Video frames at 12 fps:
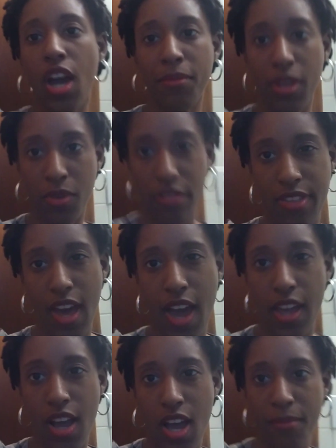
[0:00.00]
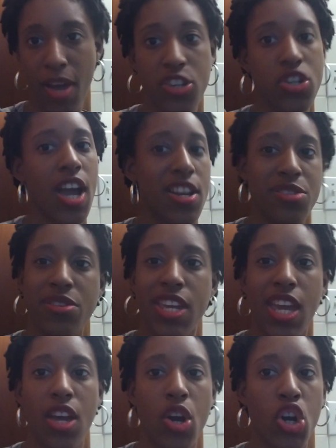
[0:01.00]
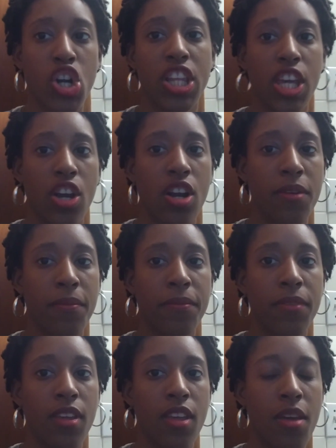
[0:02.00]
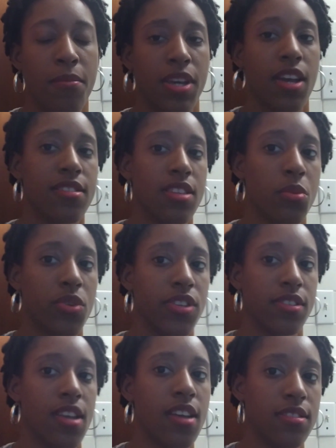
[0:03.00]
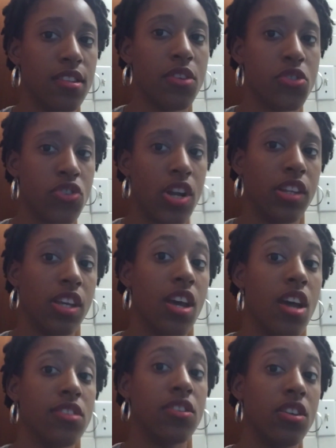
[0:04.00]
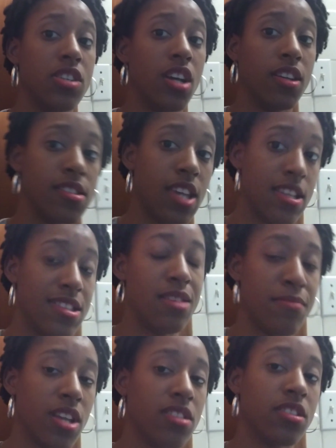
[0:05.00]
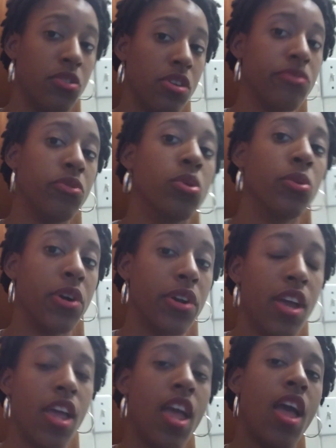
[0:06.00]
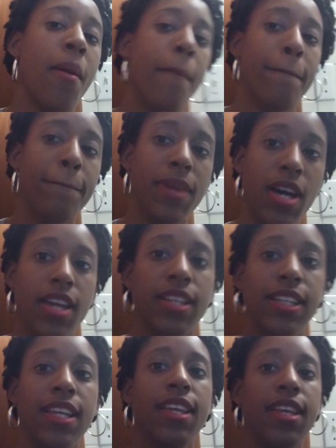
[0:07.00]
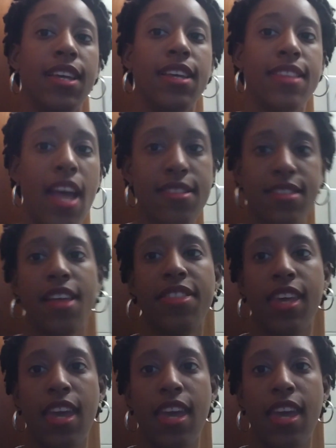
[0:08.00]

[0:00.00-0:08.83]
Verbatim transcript: coming with that. Um, I tried doing it earlier because they were success in Australia as young as 18 months going forward. But that's not the